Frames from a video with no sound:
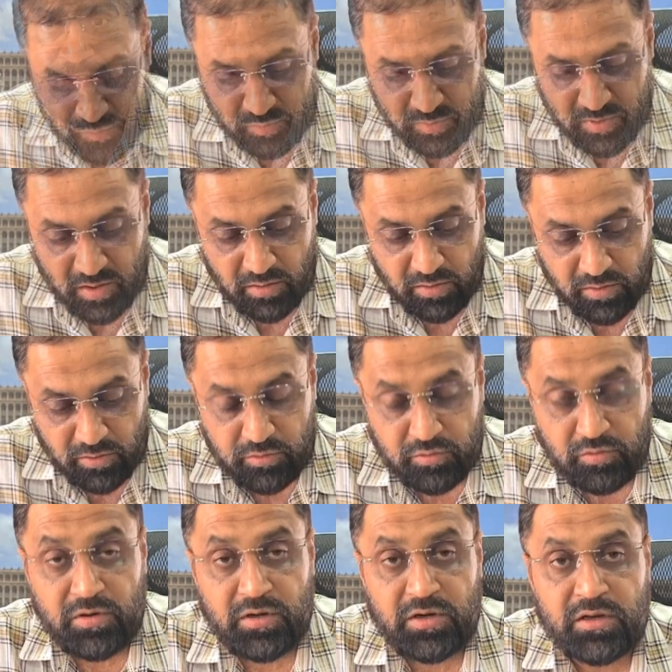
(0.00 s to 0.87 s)
We have
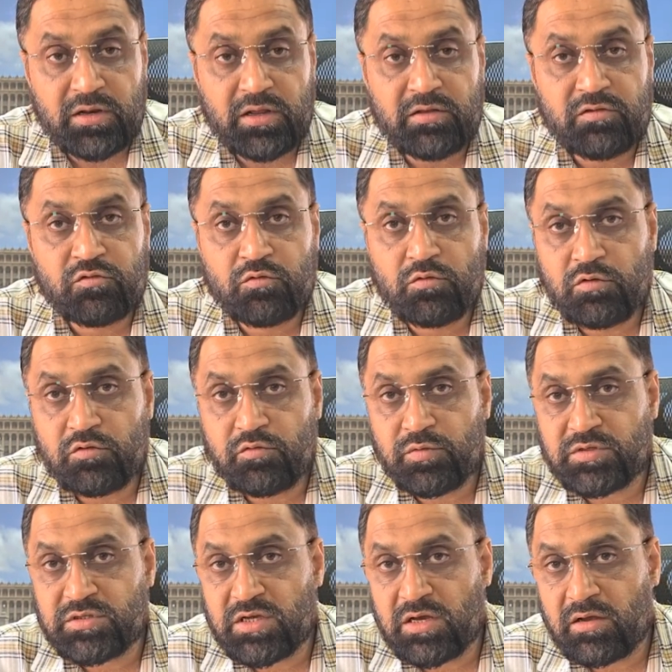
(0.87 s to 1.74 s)
around 29
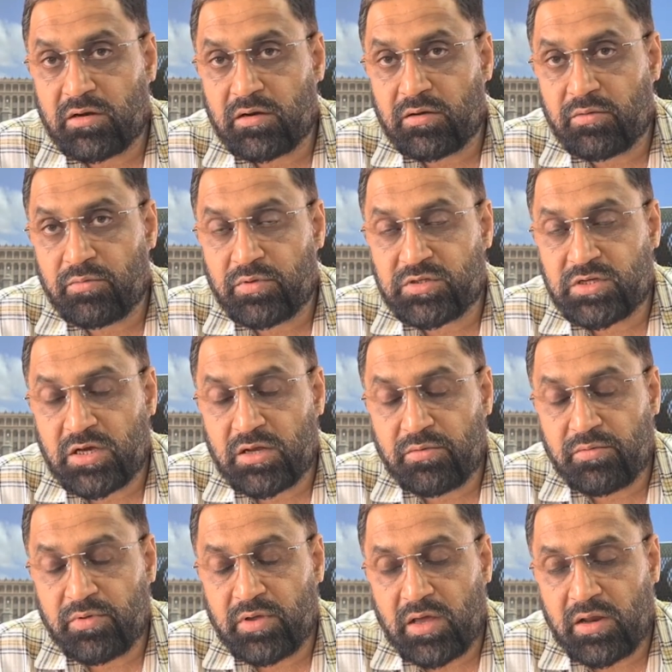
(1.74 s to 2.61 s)
schools we are
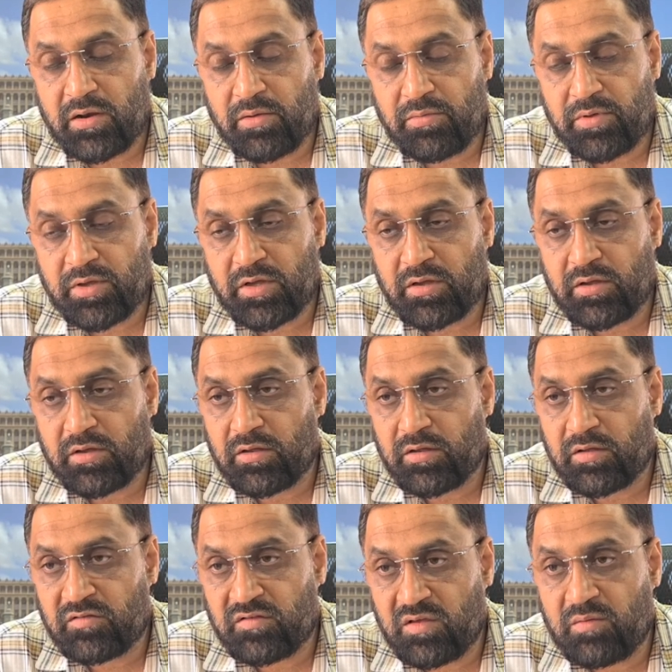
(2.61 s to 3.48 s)
having
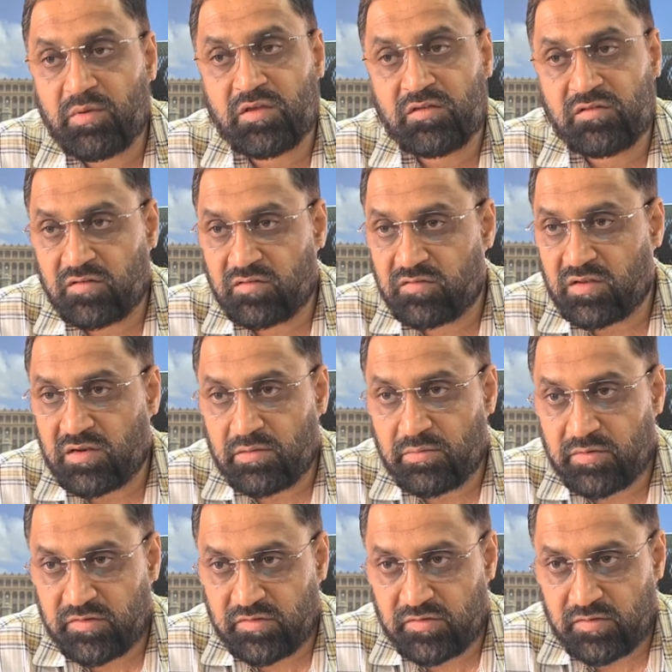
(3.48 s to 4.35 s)
CBSE
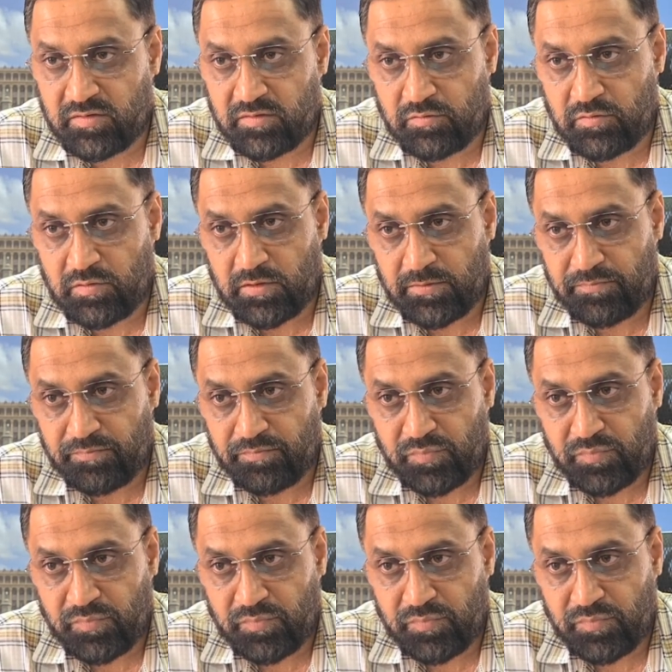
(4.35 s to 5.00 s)
syllabus actually.